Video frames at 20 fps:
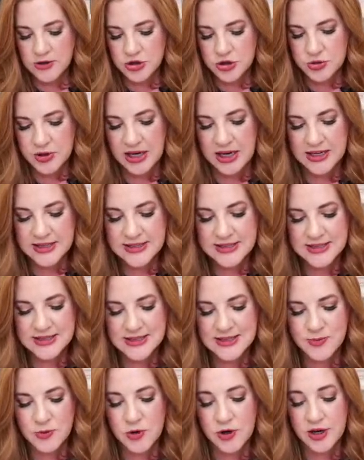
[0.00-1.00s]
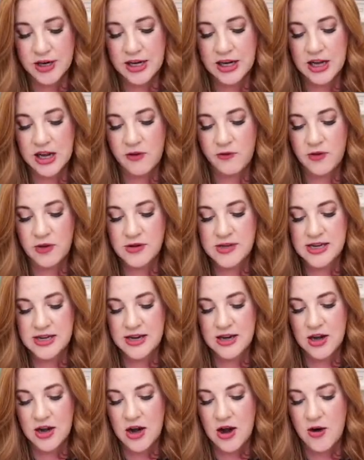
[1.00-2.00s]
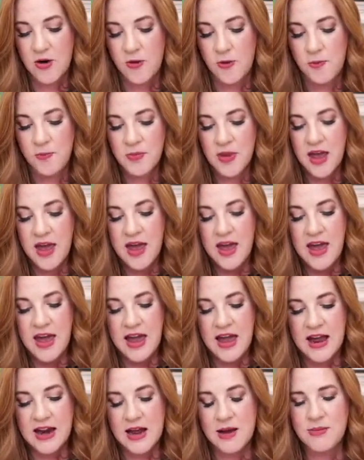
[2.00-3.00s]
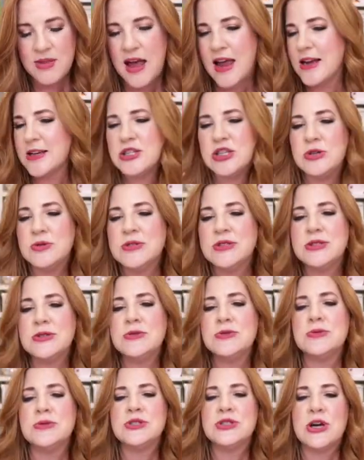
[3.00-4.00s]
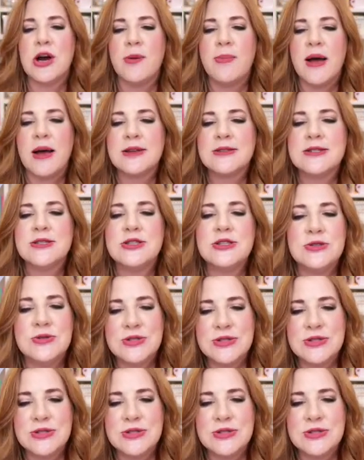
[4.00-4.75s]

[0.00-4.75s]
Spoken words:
drinks this morning, if you didn't know. And I'm like, too soon, Starbucks, too